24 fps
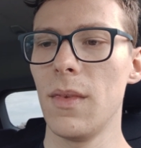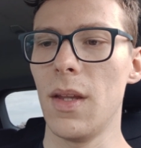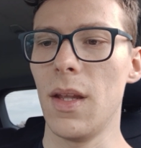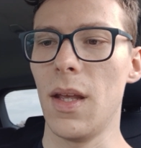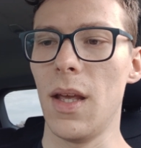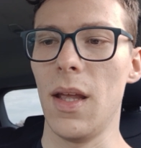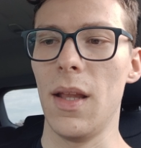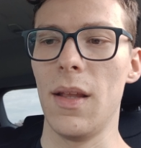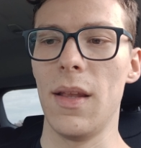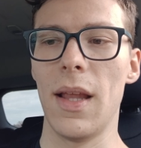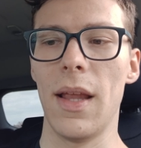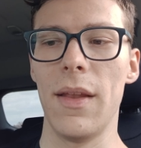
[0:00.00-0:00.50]

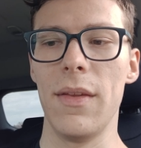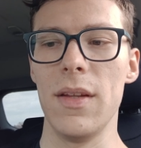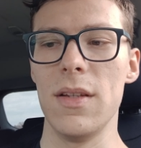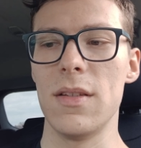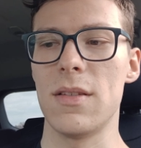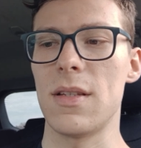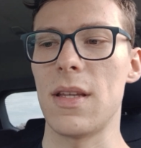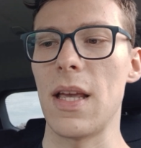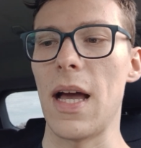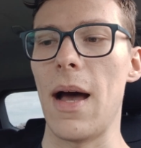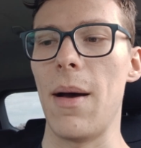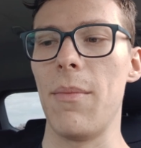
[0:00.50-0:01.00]
then
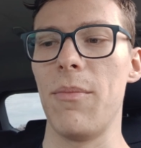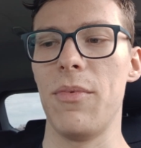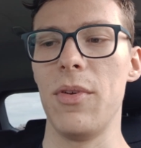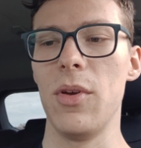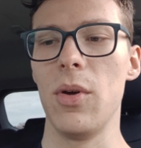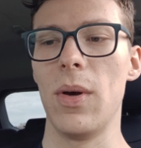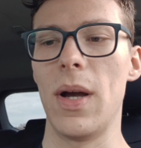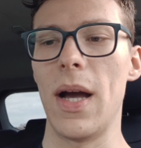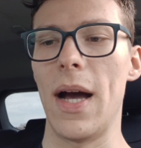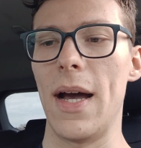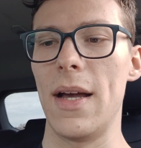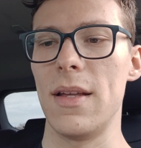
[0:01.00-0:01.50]
these top
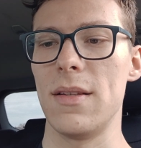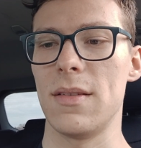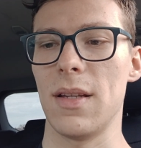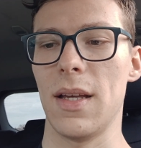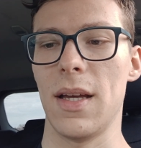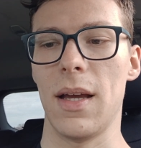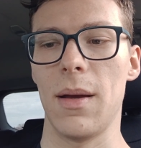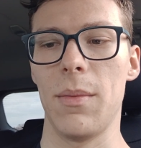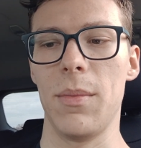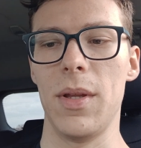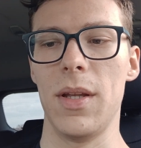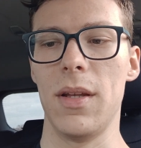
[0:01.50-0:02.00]
few guys,
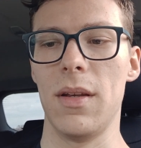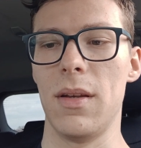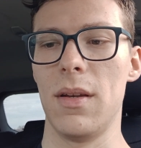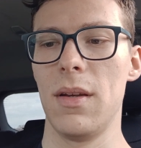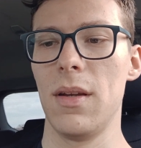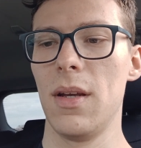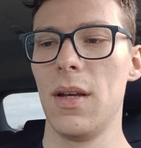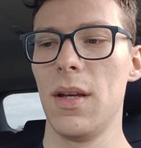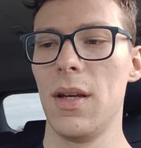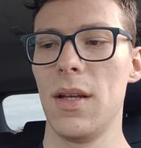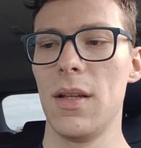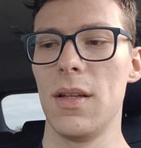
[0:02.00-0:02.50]
like, I mean,
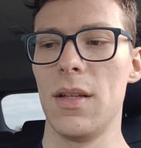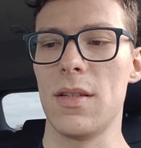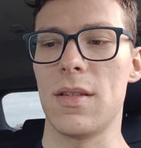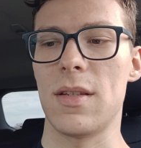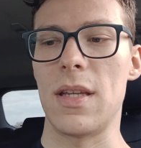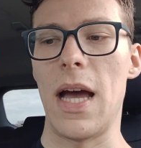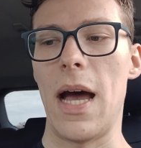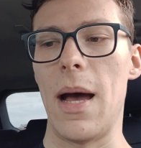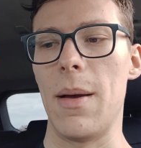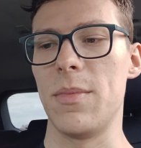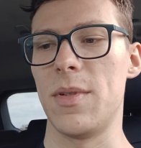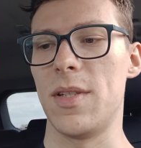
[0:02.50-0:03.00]
this
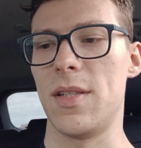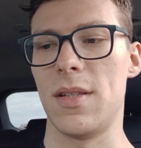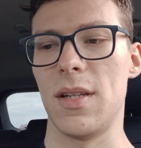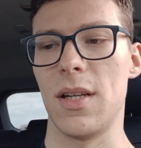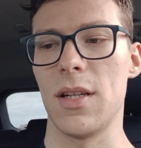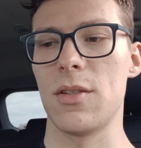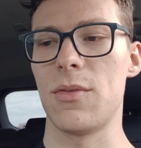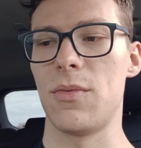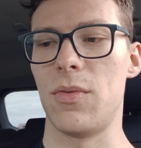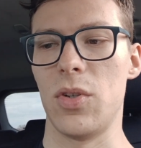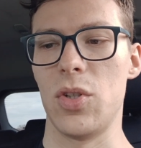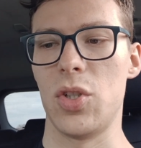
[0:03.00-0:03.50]
top
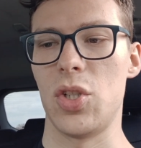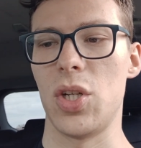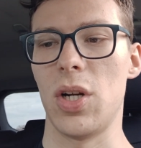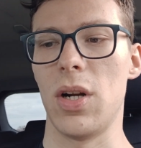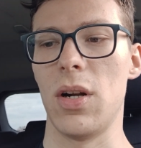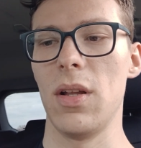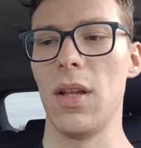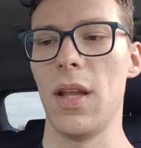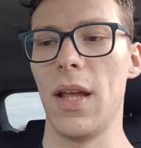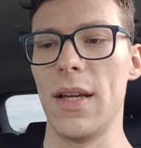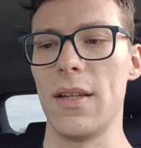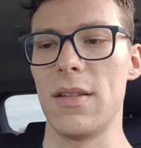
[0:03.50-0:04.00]
6 for
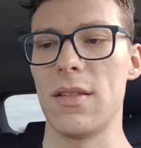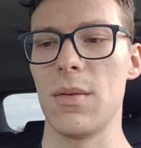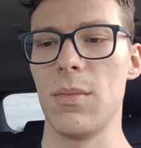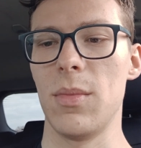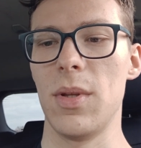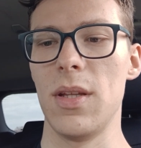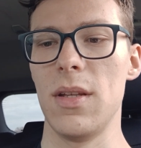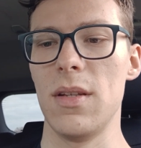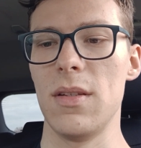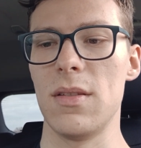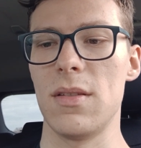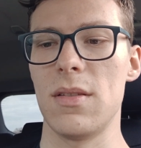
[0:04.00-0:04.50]
sure, like some of
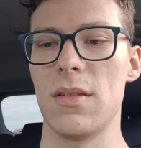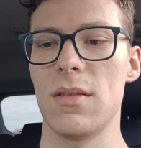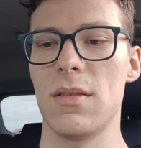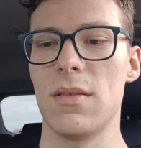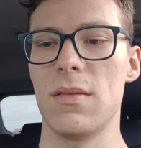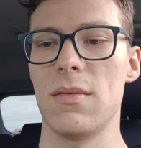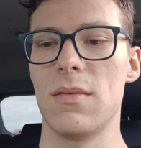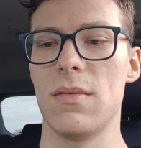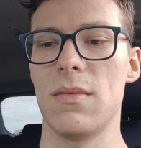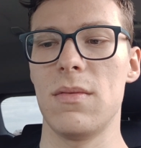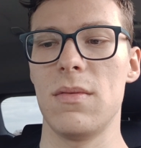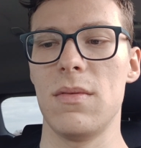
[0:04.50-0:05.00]
these,
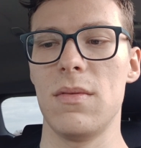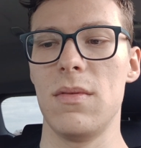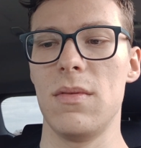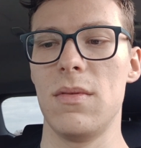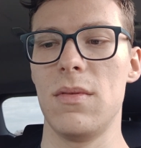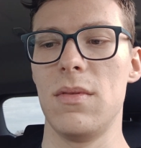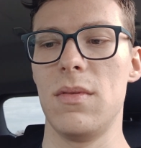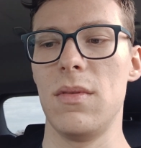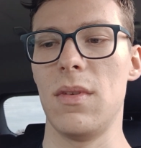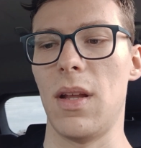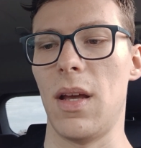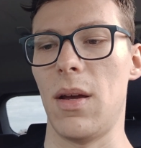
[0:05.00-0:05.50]

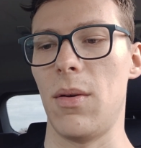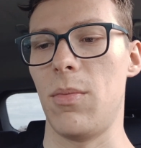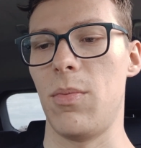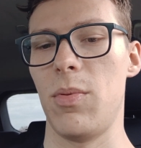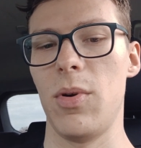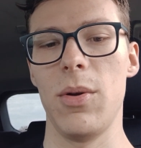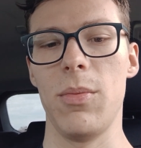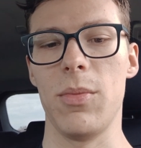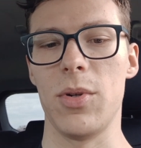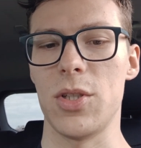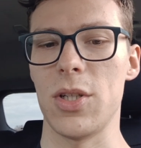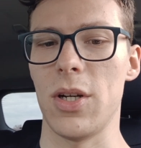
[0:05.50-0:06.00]

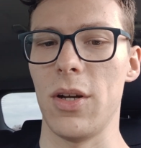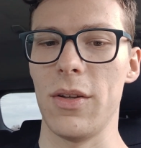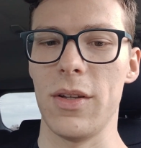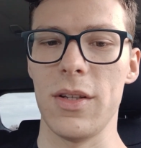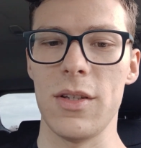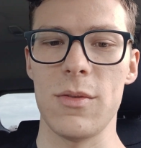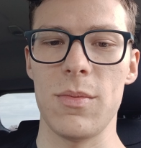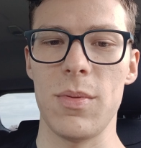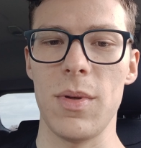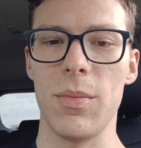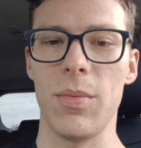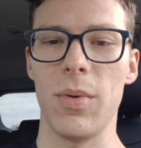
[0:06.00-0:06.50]
pretty much all of
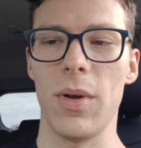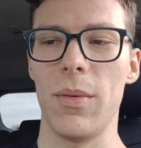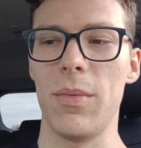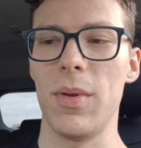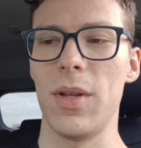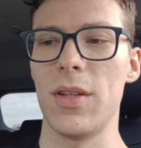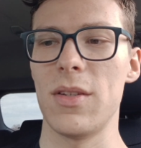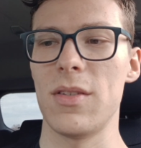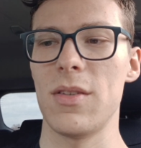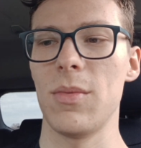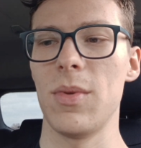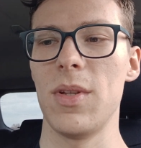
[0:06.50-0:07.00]
these people, I
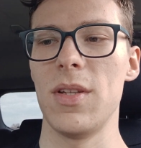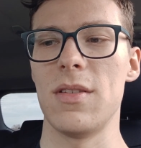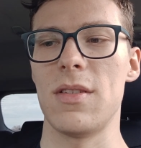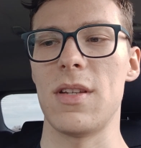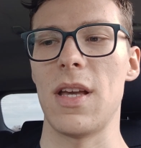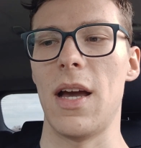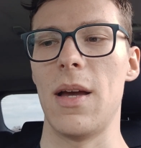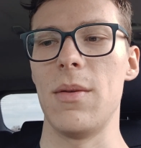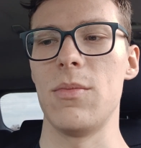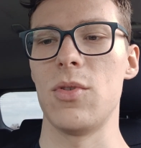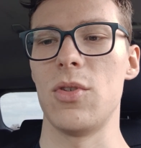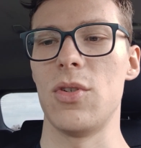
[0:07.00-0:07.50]
mean, some of these
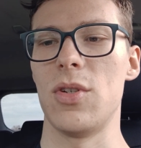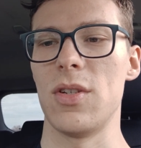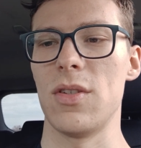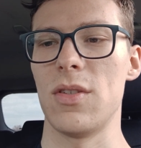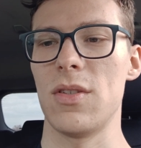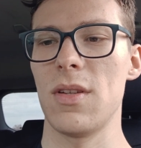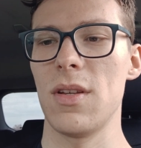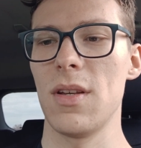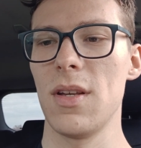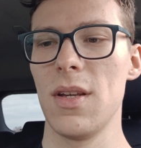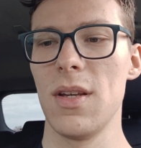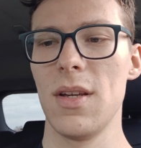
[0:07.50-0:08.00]
times are just